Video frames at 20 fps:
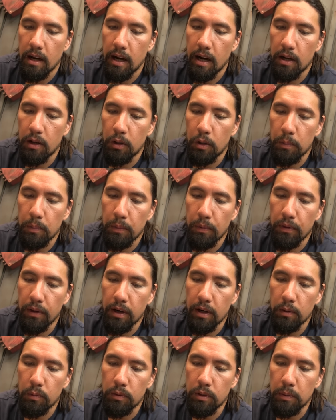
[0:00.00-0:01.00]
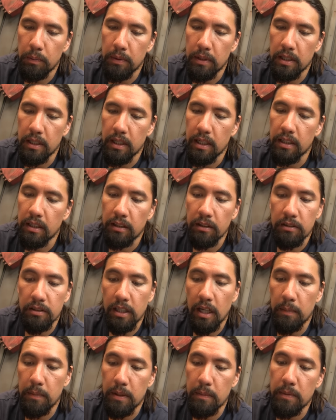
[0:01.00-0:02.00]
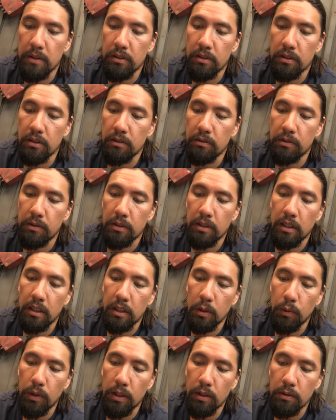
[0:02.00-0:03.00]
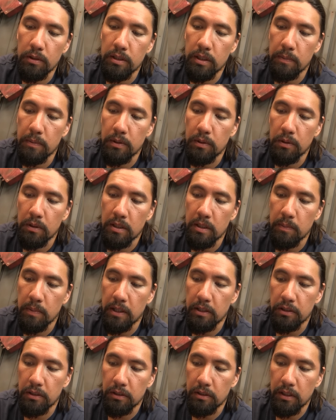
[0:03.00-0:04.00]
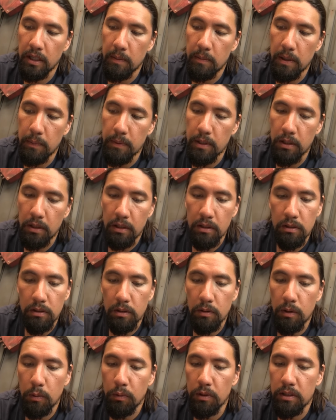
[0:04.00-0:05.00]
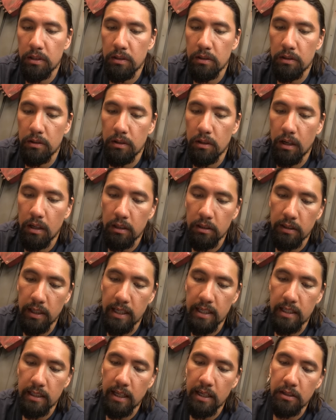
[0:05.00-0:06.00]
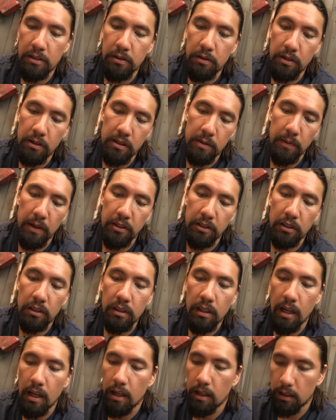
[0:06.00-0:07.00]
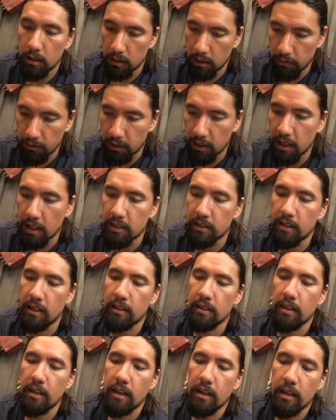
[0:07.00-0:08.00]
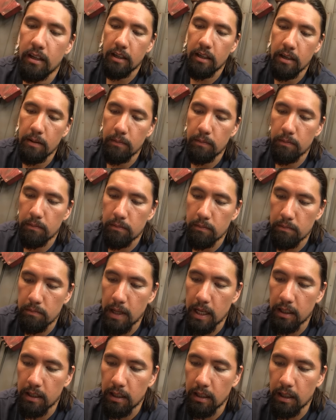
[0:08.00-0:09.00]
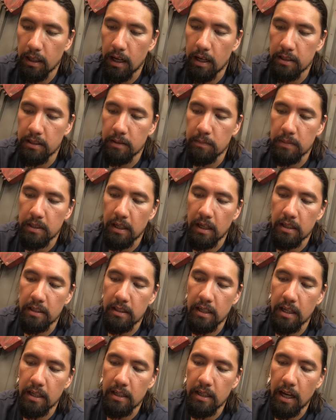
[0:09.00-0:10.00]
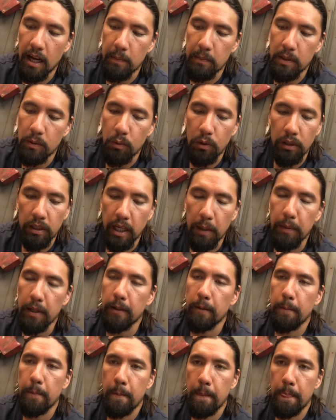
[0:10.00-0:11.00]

I hope there will be another zombie mission for Halloween or some sort of special, and maybe you can do a winter holiday slash New Year special. Love the content. Keep making awesome sauce and happy wargaming.